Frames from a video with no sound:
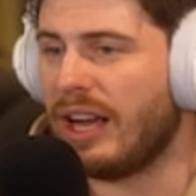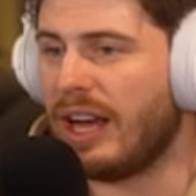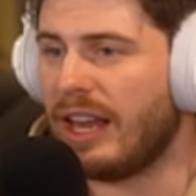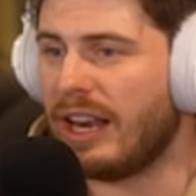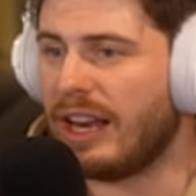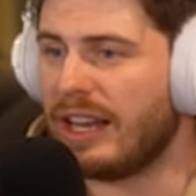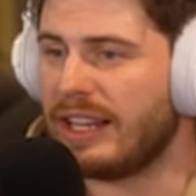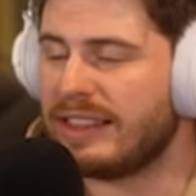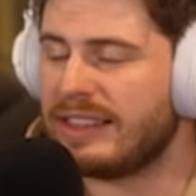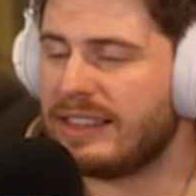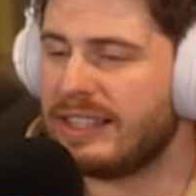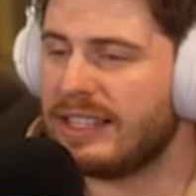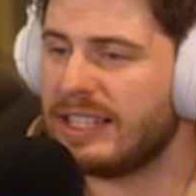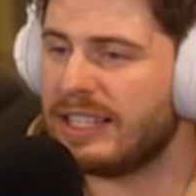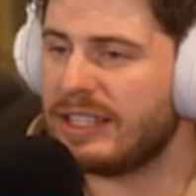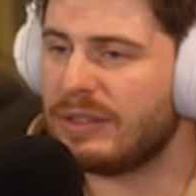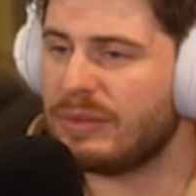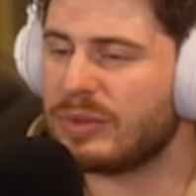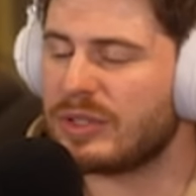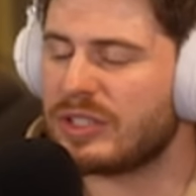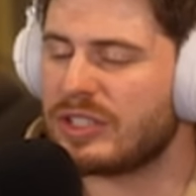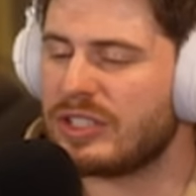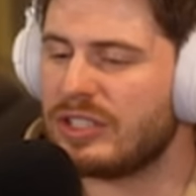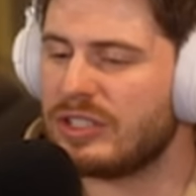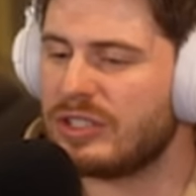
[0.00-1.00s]
And I think it
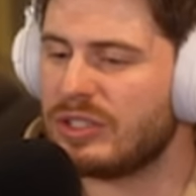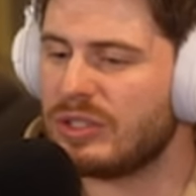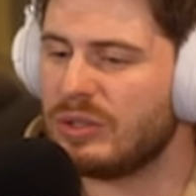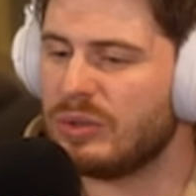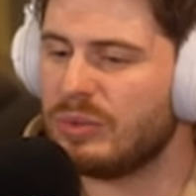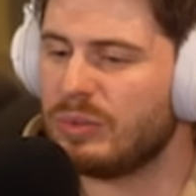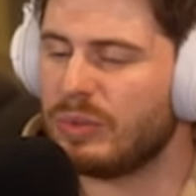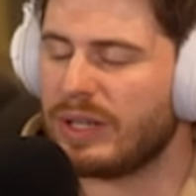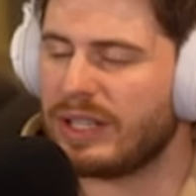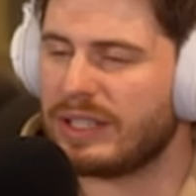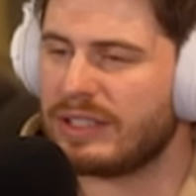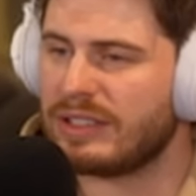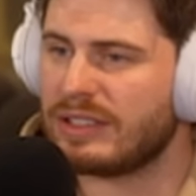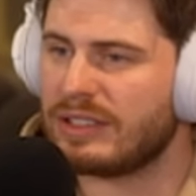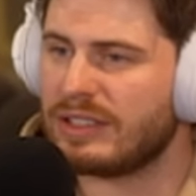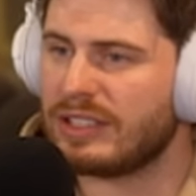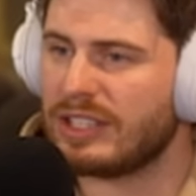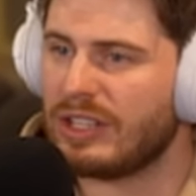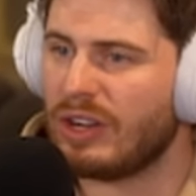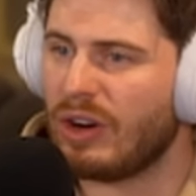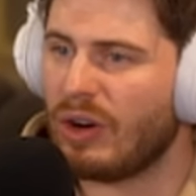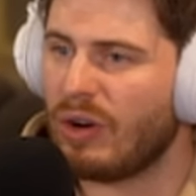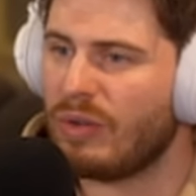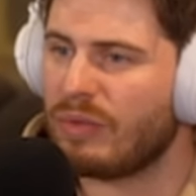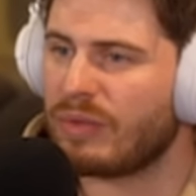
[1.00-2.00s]
was to do with
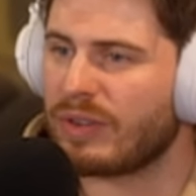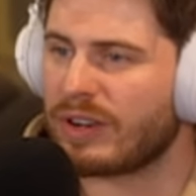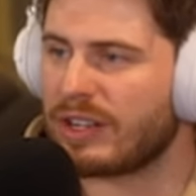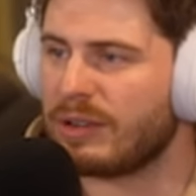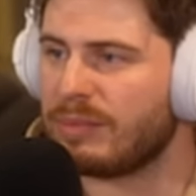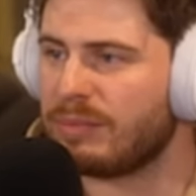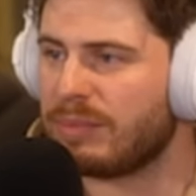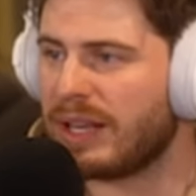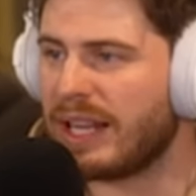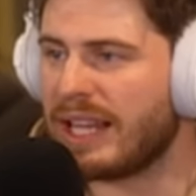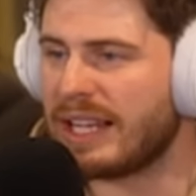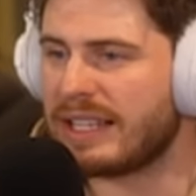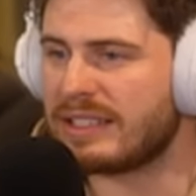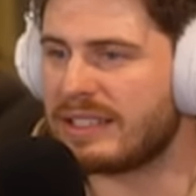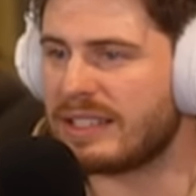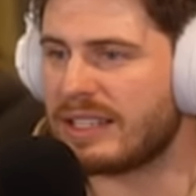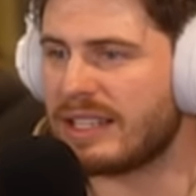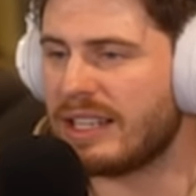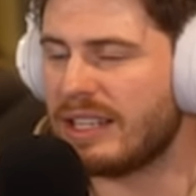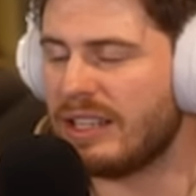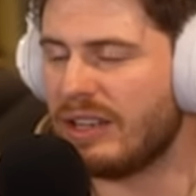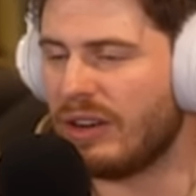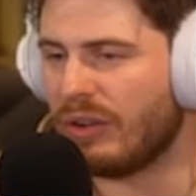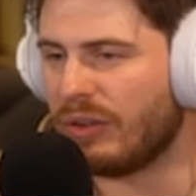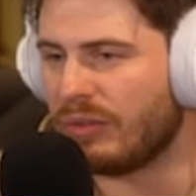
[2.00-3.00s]
the over
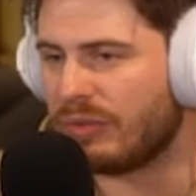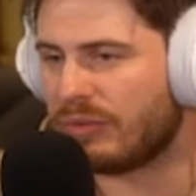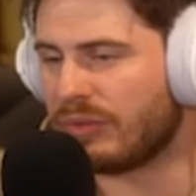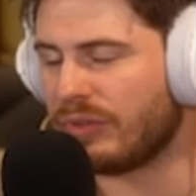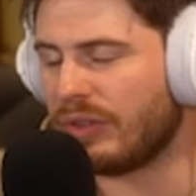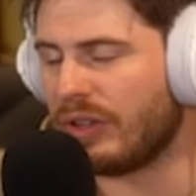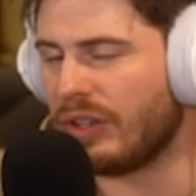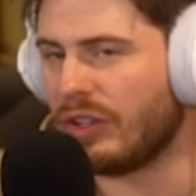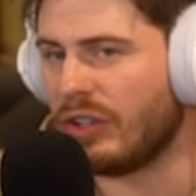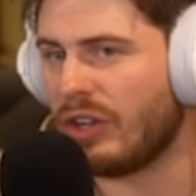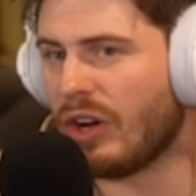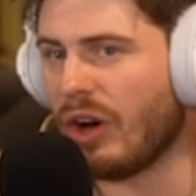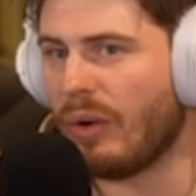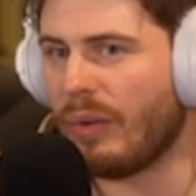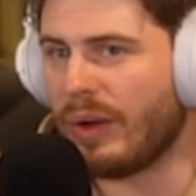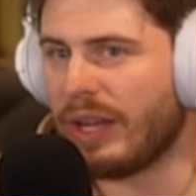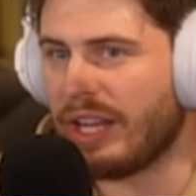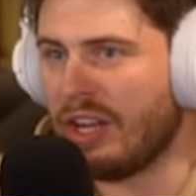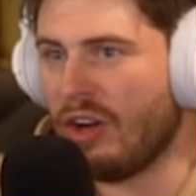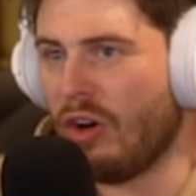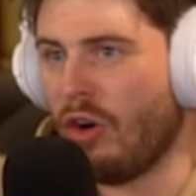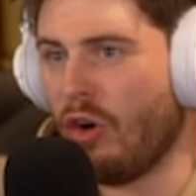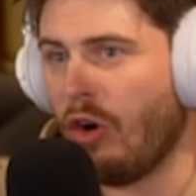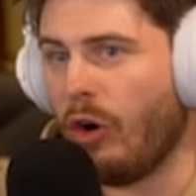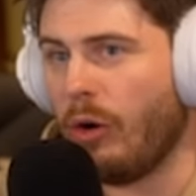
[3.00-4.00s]
complexity of
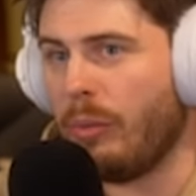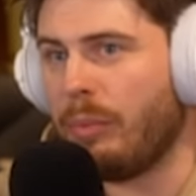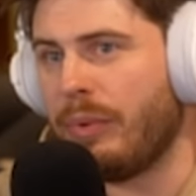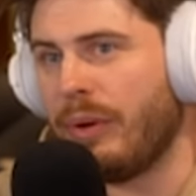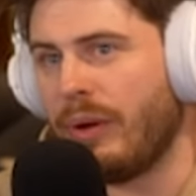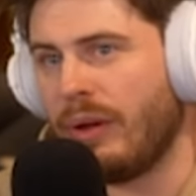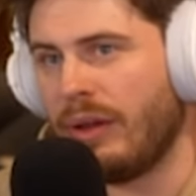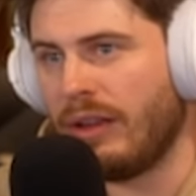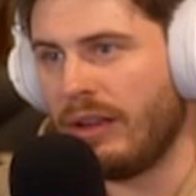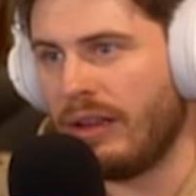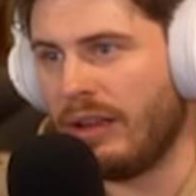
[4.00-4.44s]
going up.